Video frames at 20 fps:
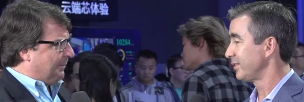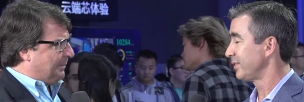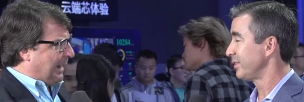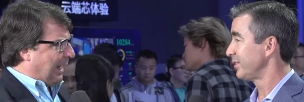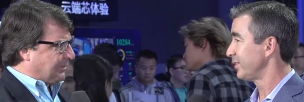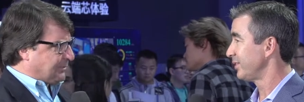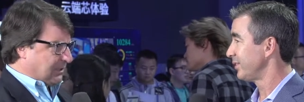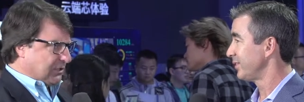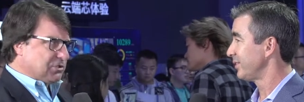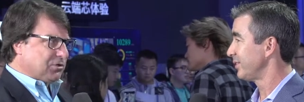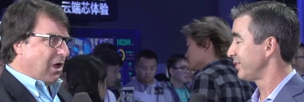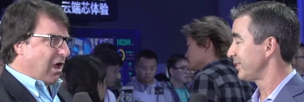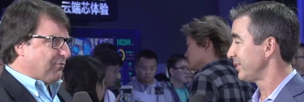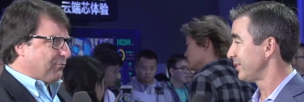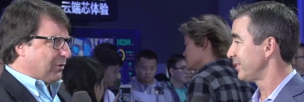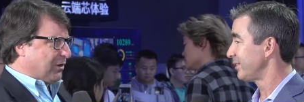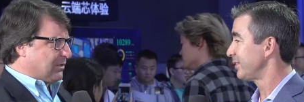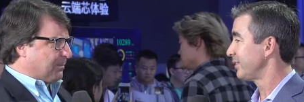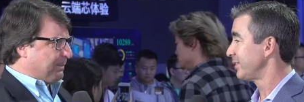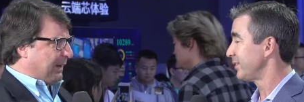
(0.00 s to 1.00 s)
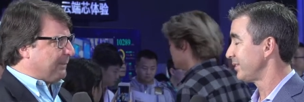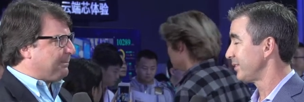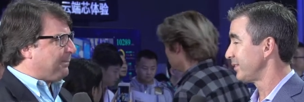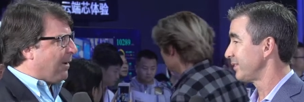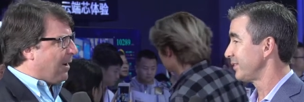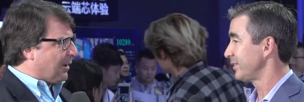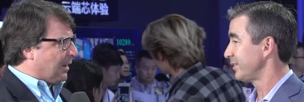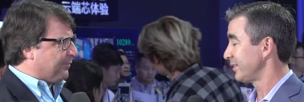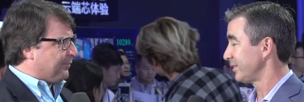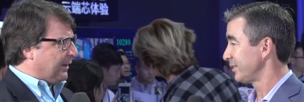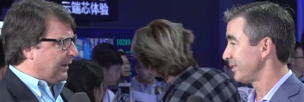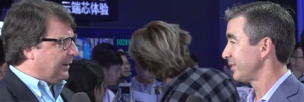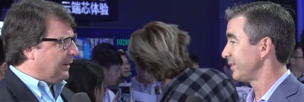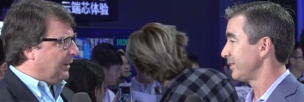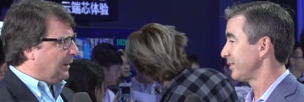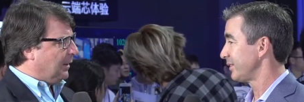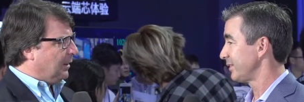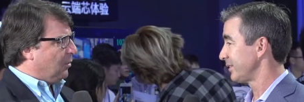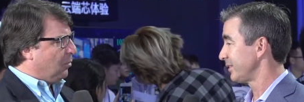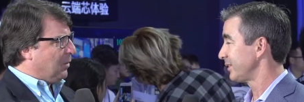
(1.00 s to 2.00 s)
Speaker 1: I mean, obviously software is a big part of it.
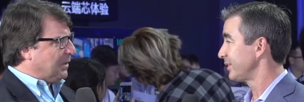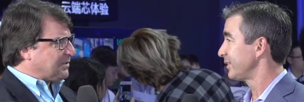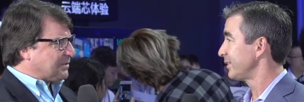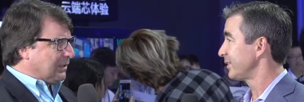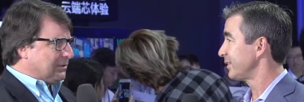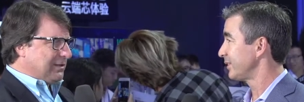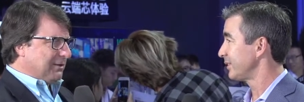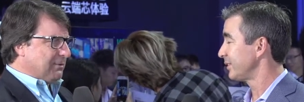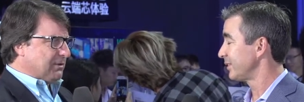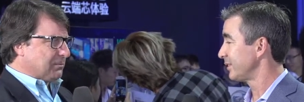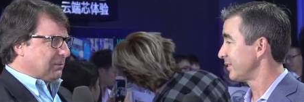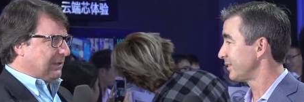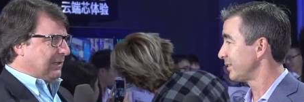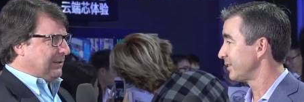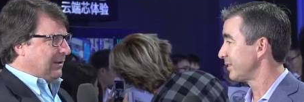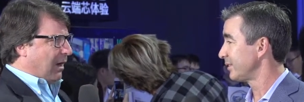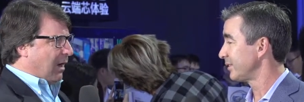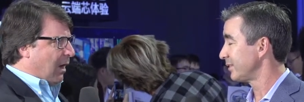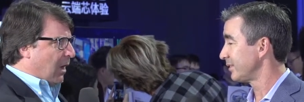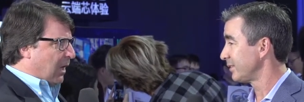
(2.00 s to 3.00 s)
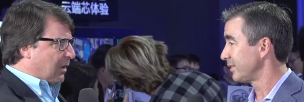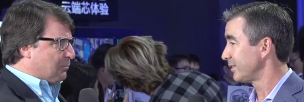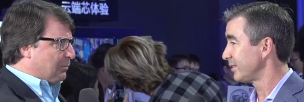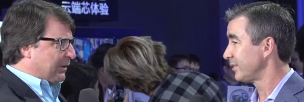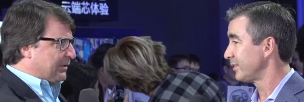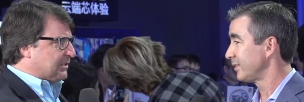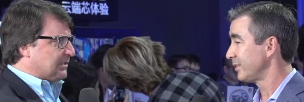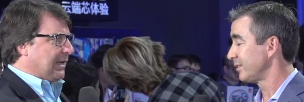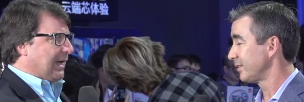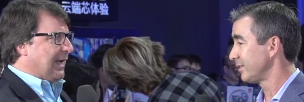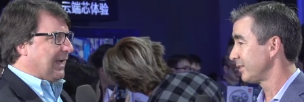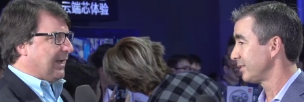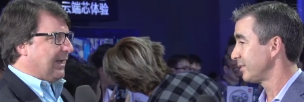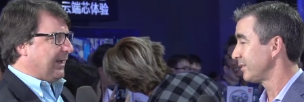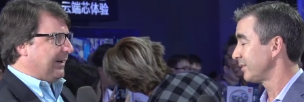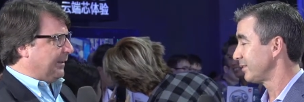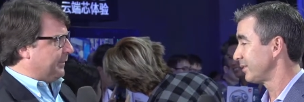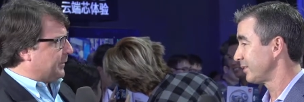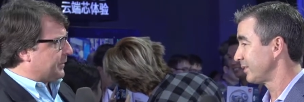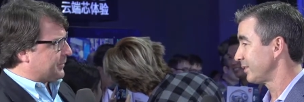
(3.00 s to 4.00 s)
What's the difference between the hardware
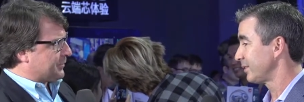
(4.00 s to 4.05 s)
side and the